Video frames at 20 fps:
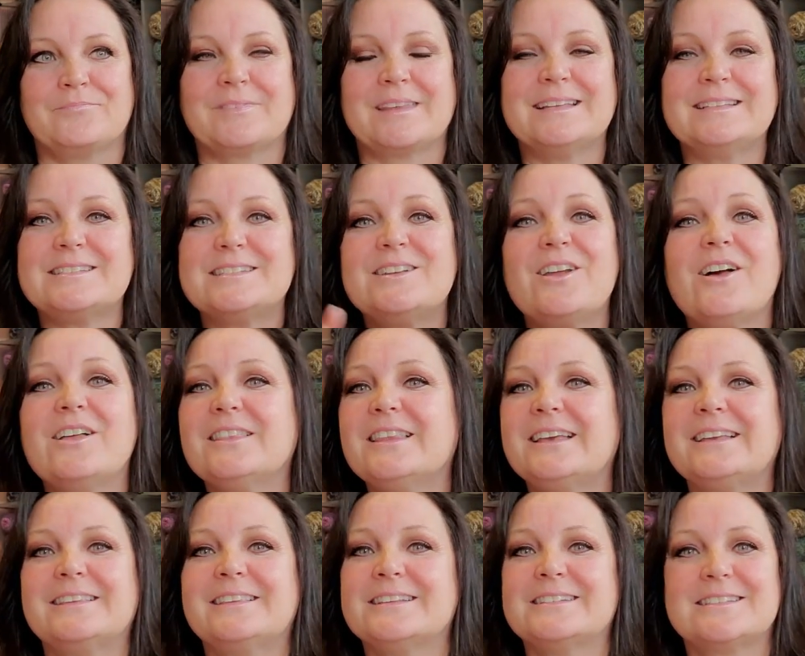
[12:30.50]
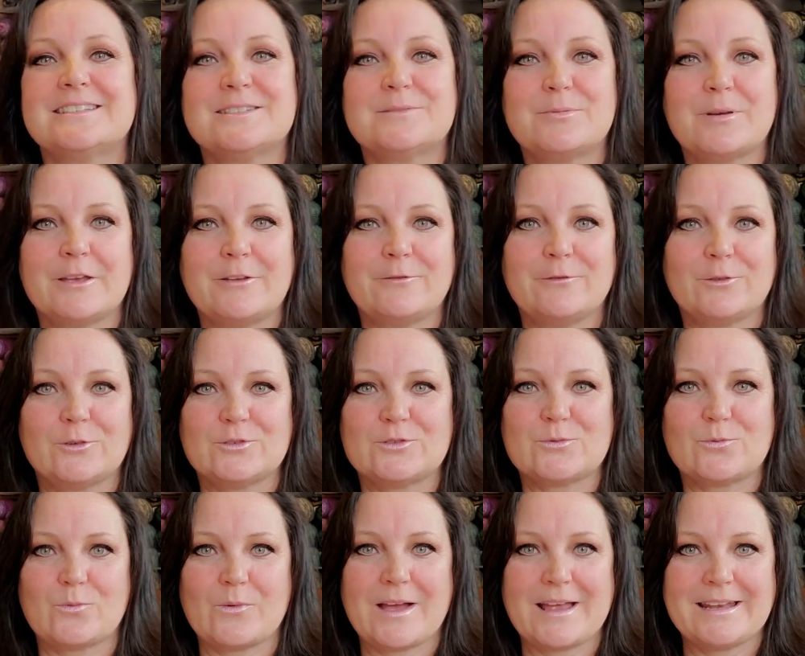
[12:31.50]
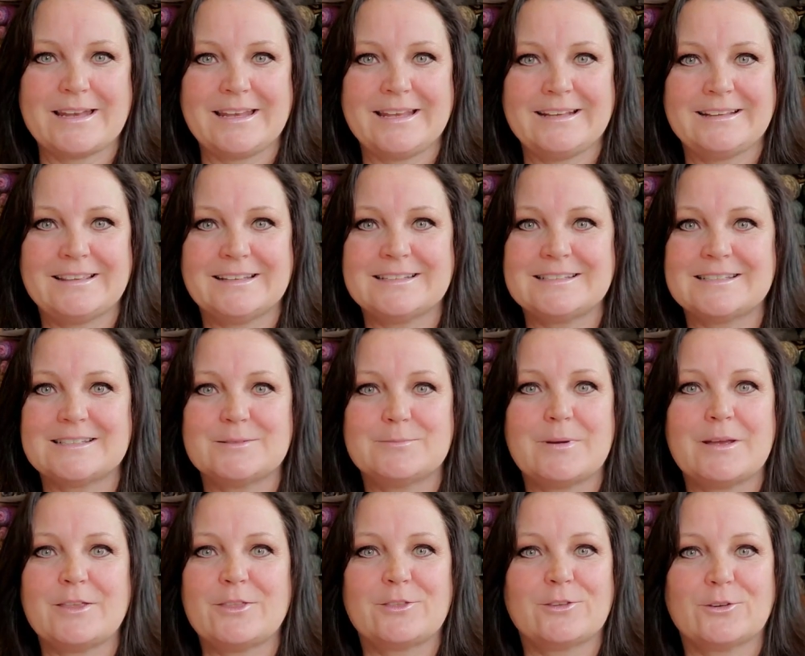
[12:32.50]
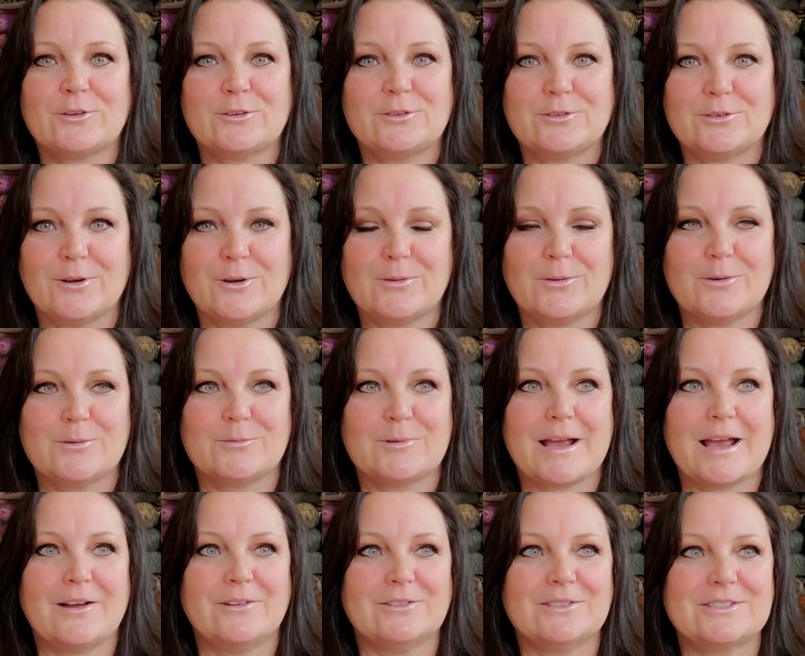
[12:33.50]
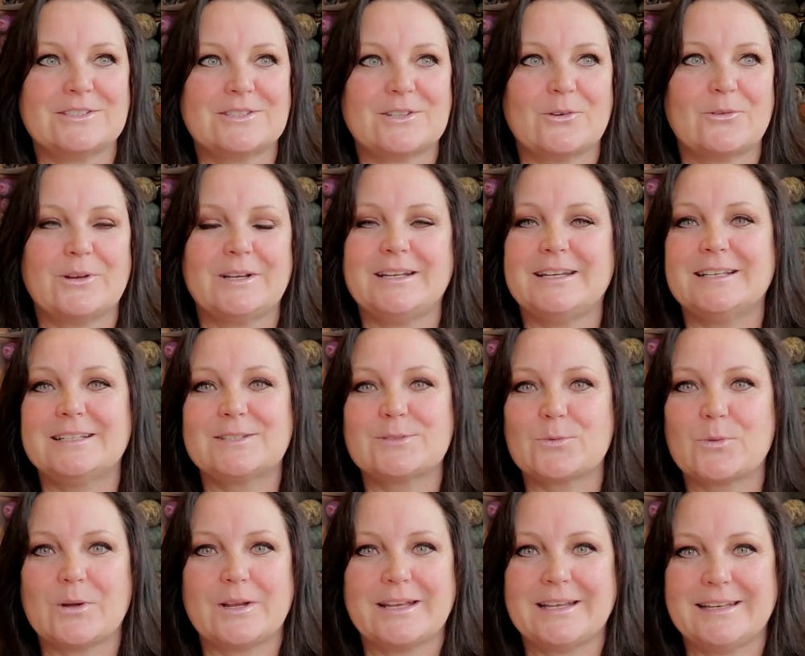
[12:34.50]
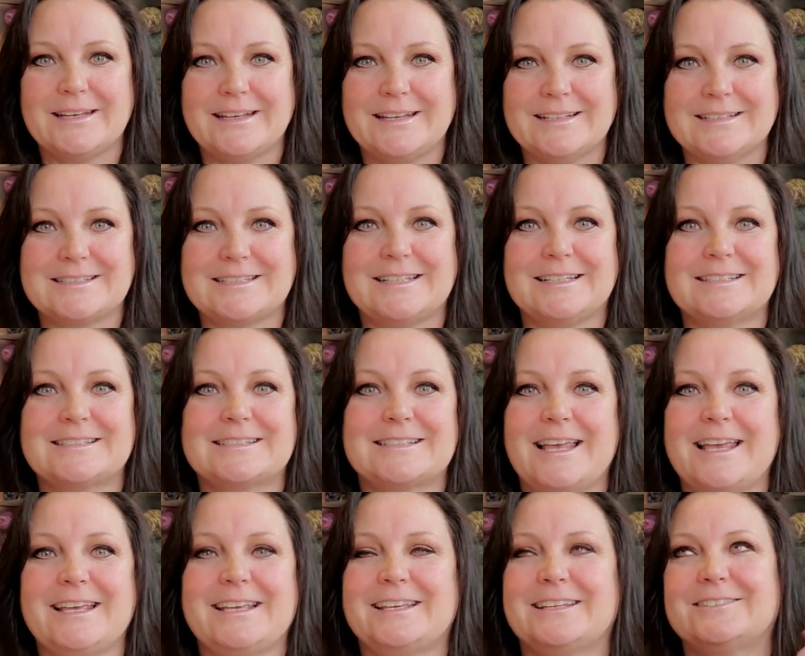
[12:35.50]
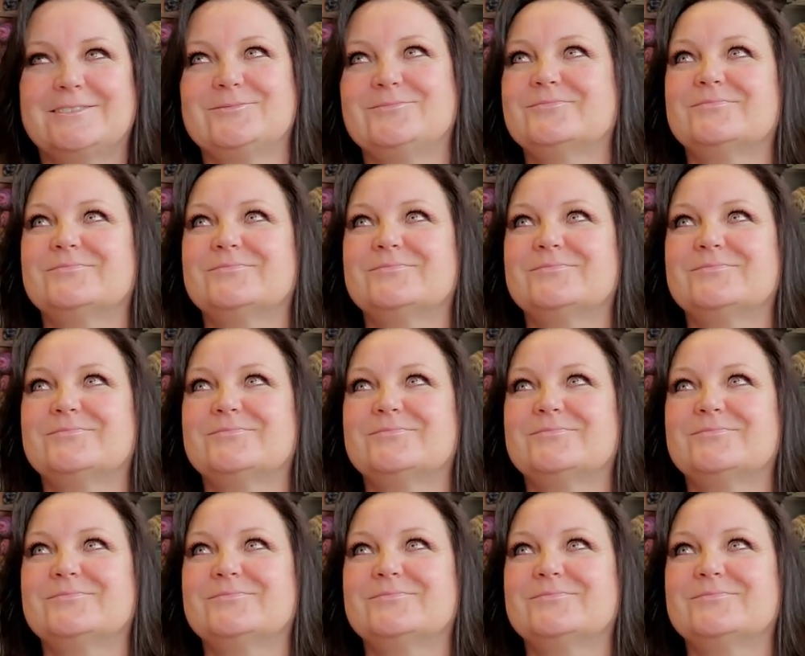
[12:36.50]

It's not like this is my first wedding. This is my third go around. So it is what it is. It's like,